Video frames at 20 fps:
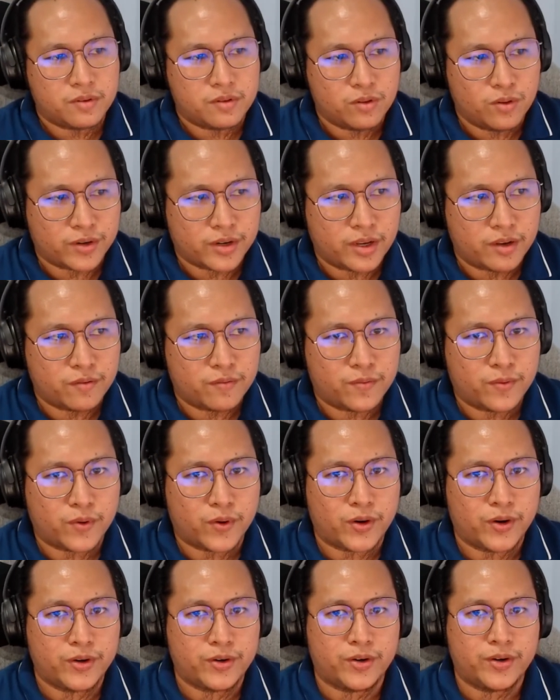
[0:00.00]
looking
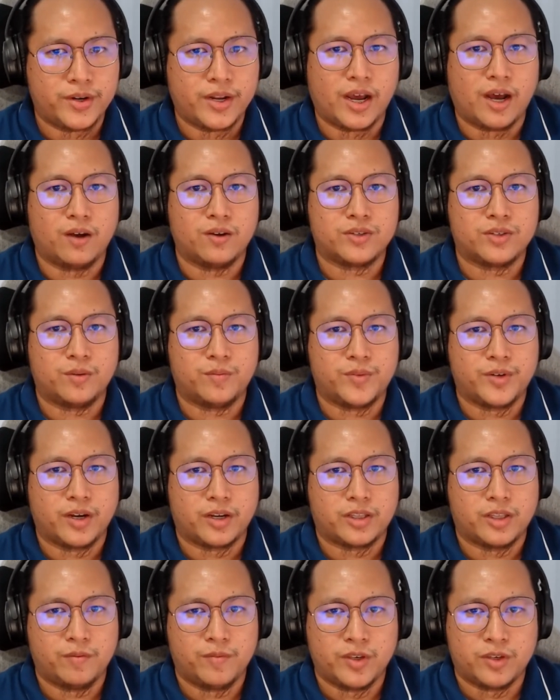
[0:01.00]
for your DAO's
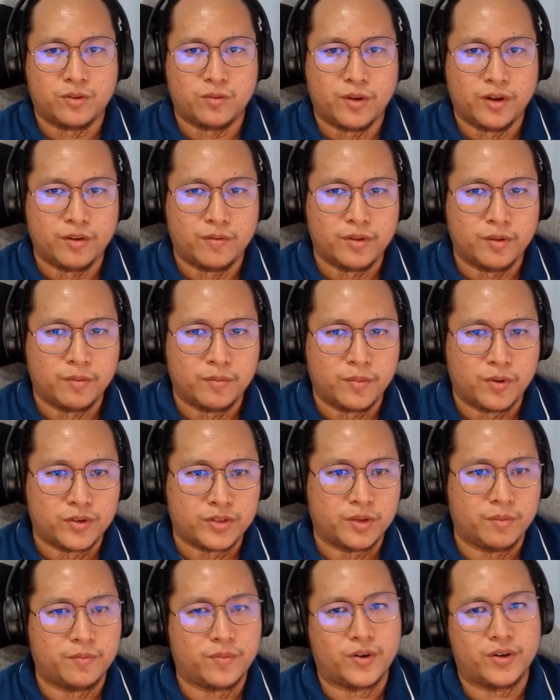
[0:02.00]
objective is one of the
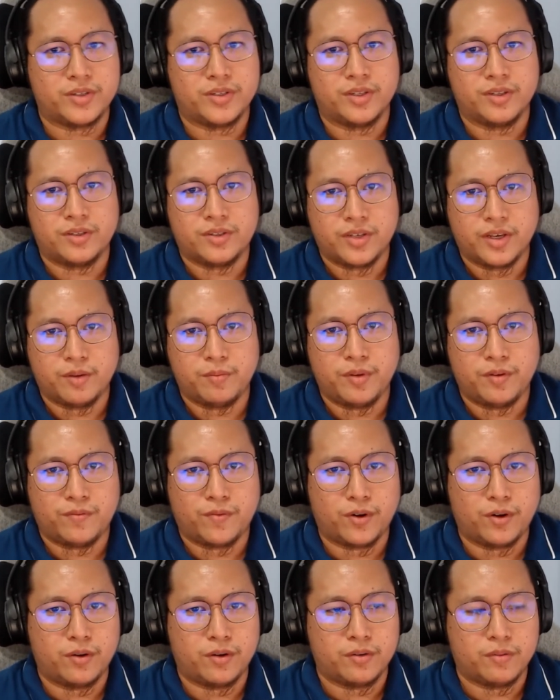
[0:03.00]
most important things
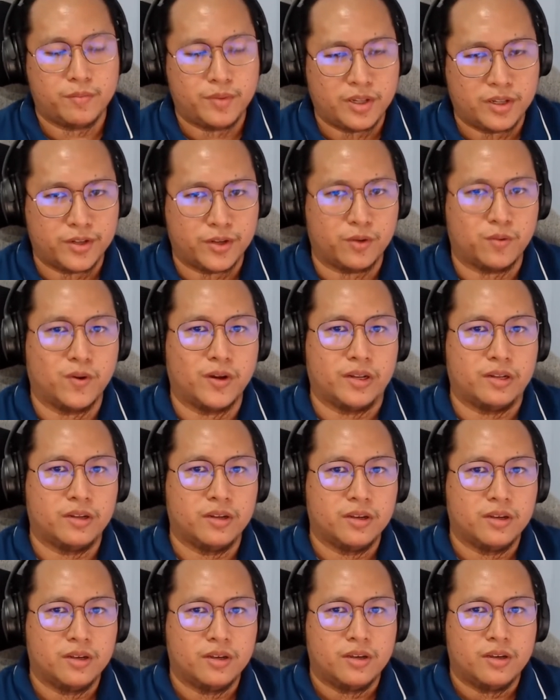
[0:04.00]
before building
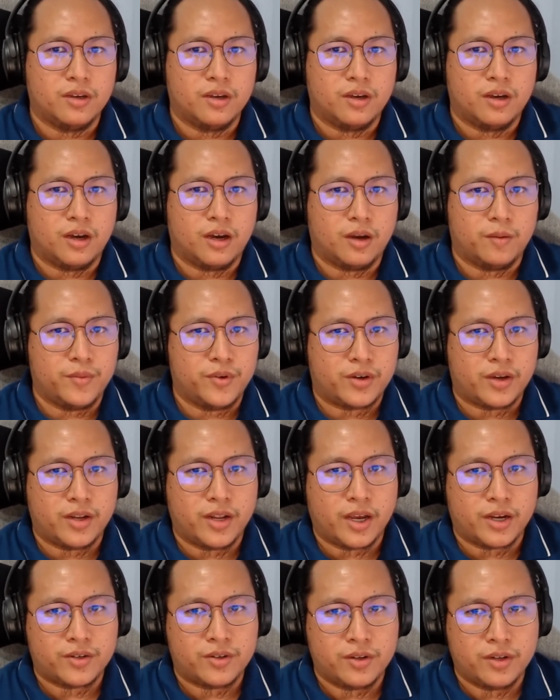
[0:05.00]
one. You can
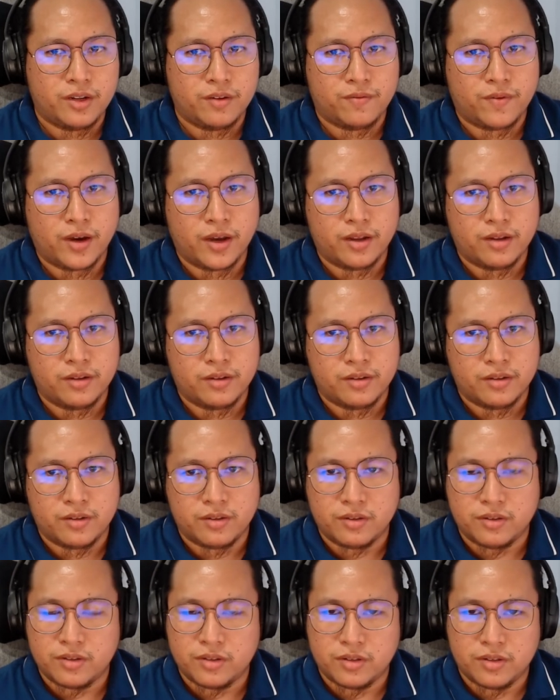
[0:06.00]
actually define
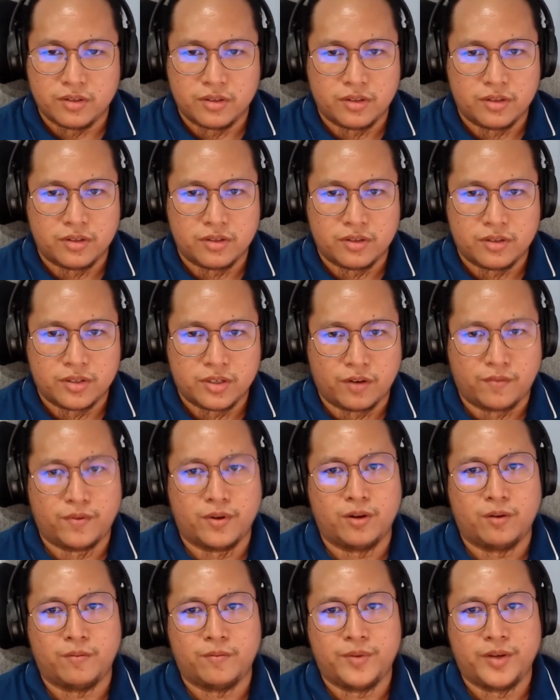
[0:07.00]

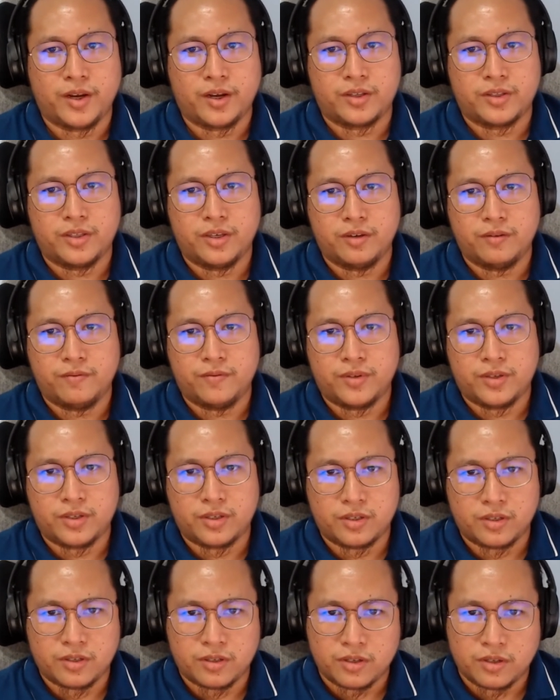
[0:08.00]
several
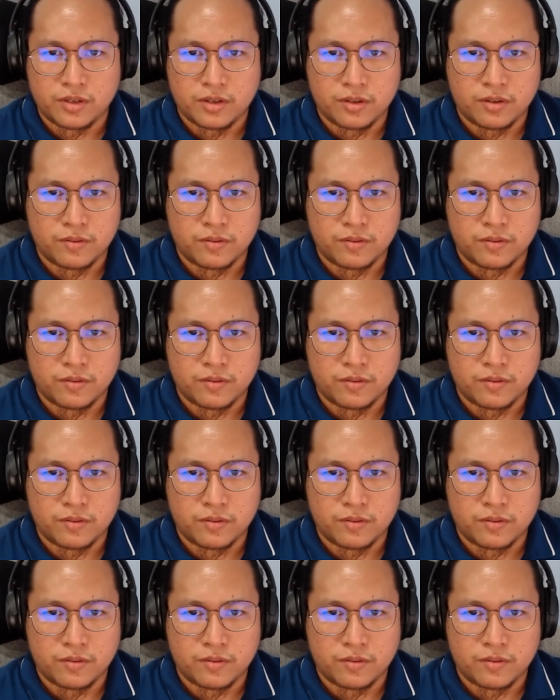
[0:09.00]
objectives.